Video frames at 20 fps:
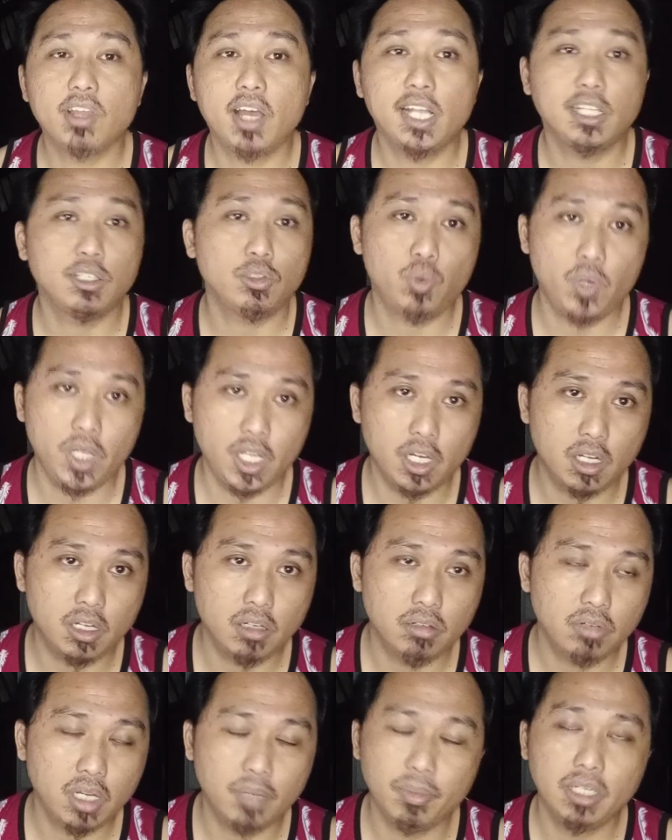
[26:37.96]
At
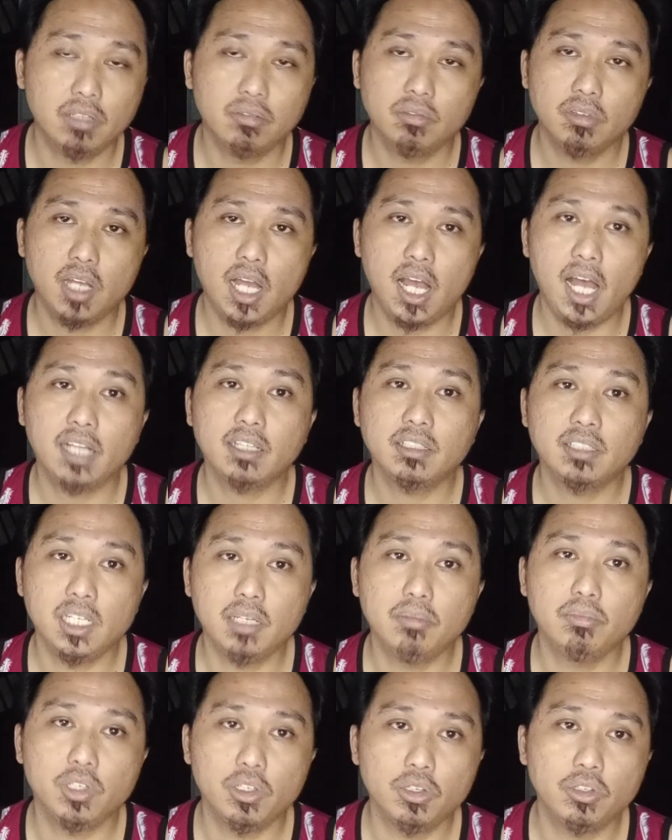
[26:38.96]
Twitter, at
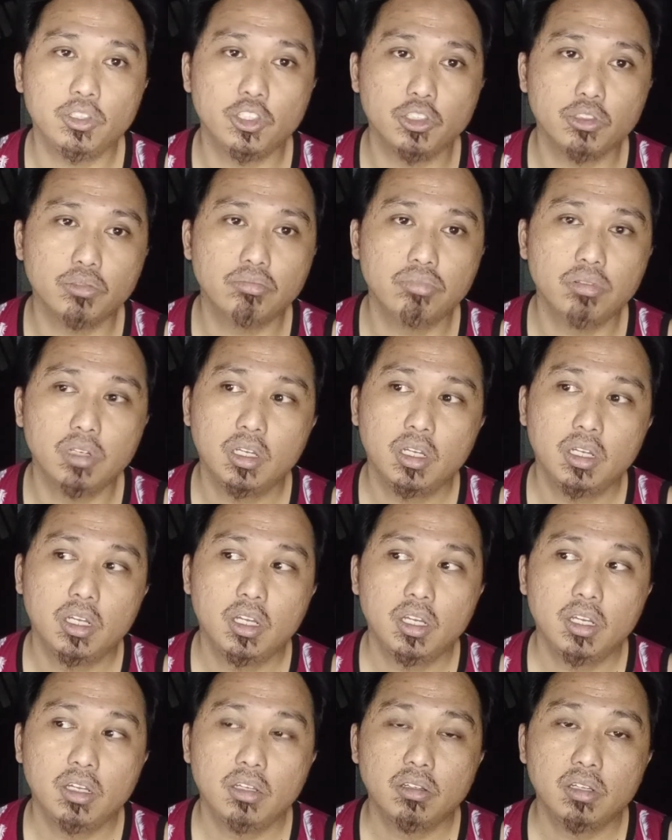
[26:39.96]
Team YouTube,
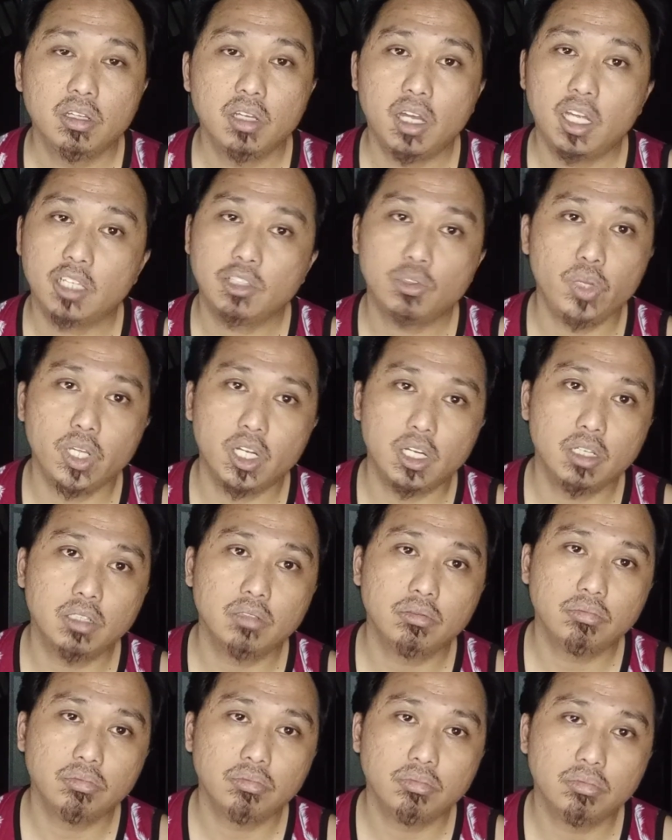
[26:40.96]
at
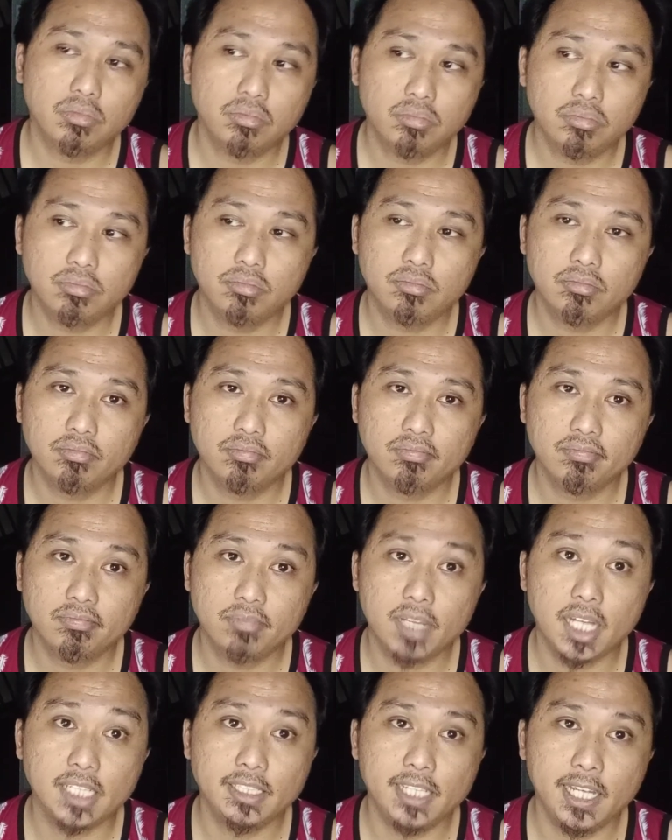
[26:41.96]
Twitter.
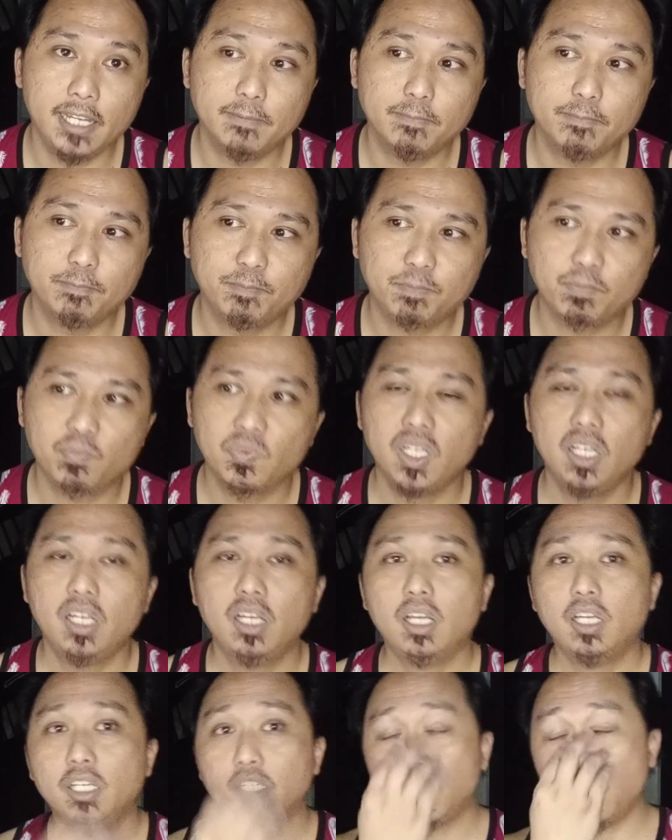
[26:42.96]
That's it.
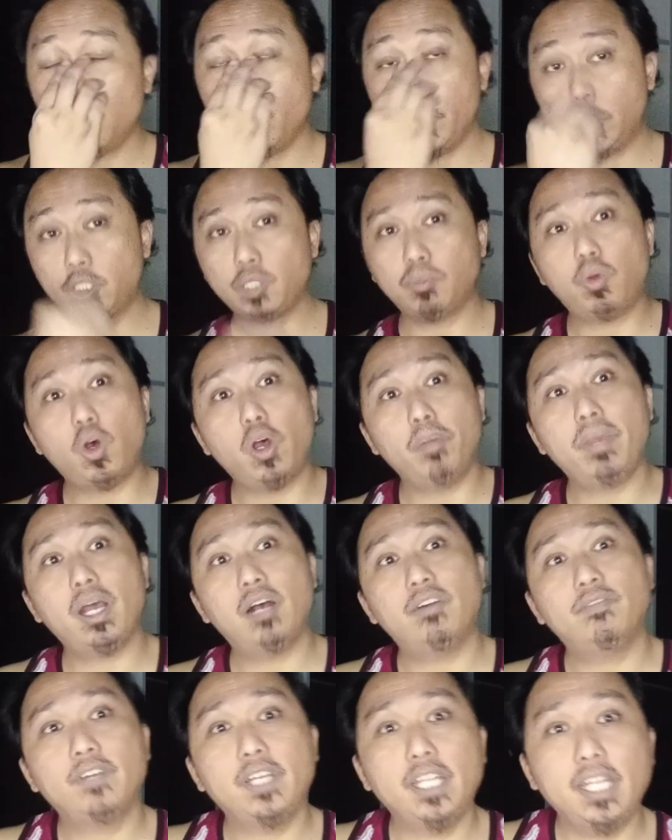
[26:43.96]
So it's your boy
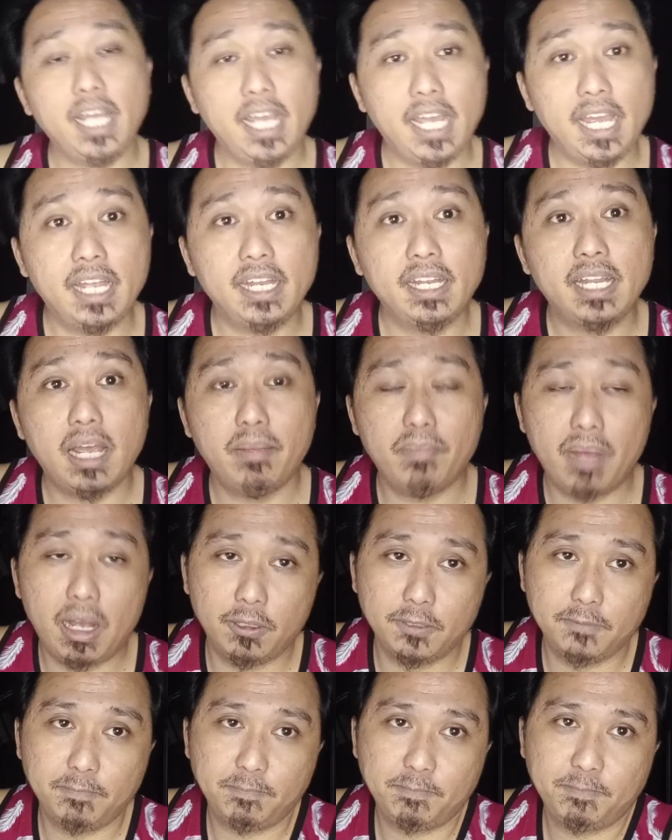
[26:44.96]
Melvin, and I'm
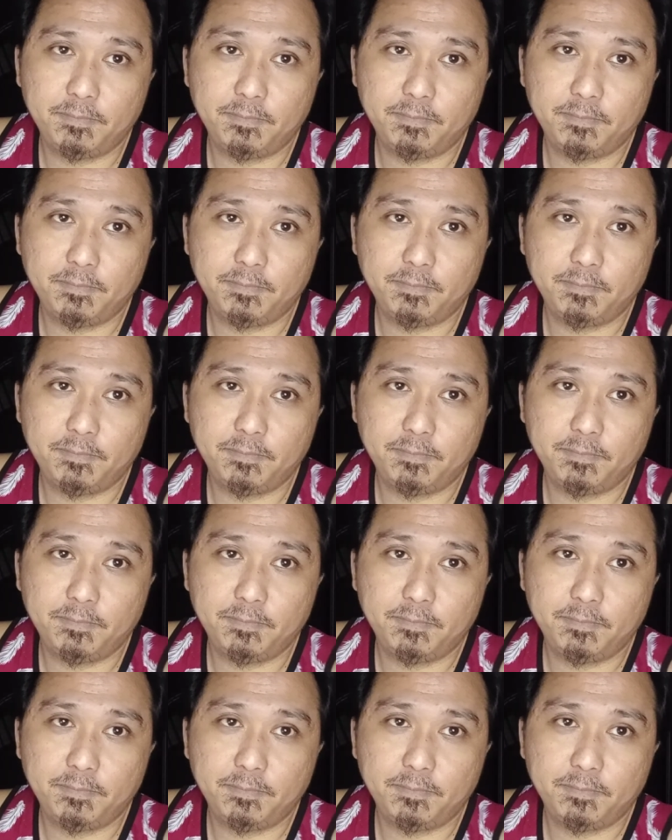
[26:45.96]
out.